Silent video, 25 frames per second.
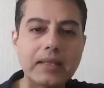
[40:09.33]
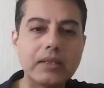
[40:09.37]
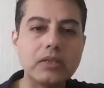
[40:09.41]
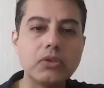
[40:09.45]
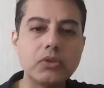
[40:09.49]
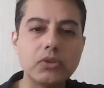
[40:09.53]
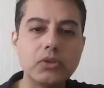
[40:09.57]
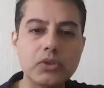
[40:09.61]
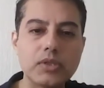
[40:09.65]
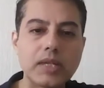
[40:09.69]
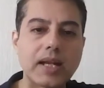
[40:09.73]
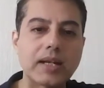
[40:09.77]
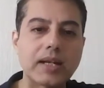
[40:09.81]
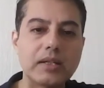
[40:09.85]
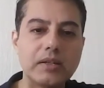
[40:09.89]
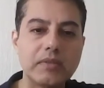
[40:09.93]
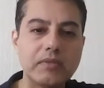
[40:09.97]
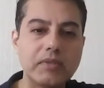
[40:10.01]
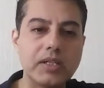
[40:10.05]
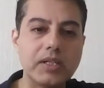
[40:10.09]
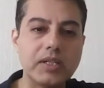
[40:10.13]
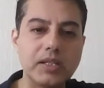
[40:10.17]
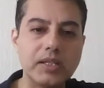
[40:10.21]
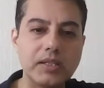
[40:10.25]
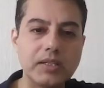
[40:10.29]
those
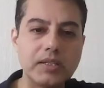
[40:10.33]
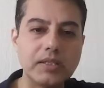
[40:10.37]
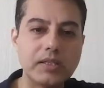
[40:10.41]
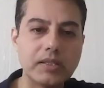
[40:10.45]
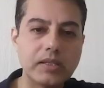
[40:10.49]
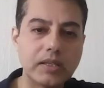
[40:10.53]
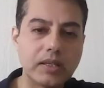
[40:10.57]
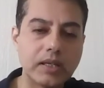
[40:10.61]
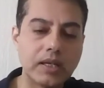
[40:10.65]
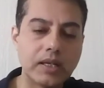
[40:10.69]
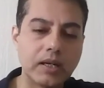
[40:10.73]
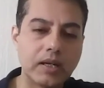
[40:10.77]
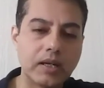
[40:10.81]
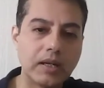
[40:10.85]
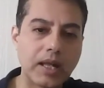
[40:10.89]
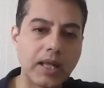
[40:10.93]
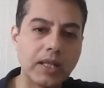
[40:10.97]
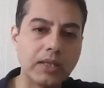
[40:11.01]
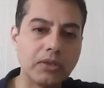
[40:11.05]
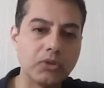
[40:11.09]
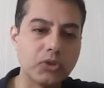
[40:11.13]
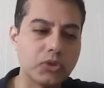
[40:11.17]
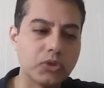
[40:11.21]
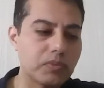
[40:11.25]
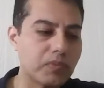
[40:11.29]
activities
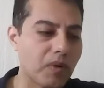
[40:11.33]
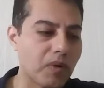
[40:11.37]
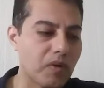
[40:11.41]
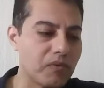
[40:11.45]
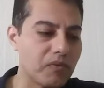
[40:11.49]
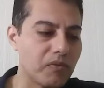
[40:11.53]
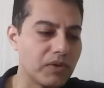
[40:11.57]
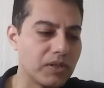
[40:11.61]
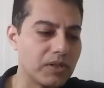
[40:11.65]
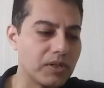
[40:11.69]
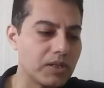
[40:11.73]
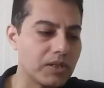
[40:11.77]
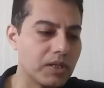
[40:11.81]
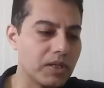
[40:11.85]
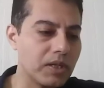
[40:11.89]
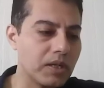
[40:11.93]
and those profits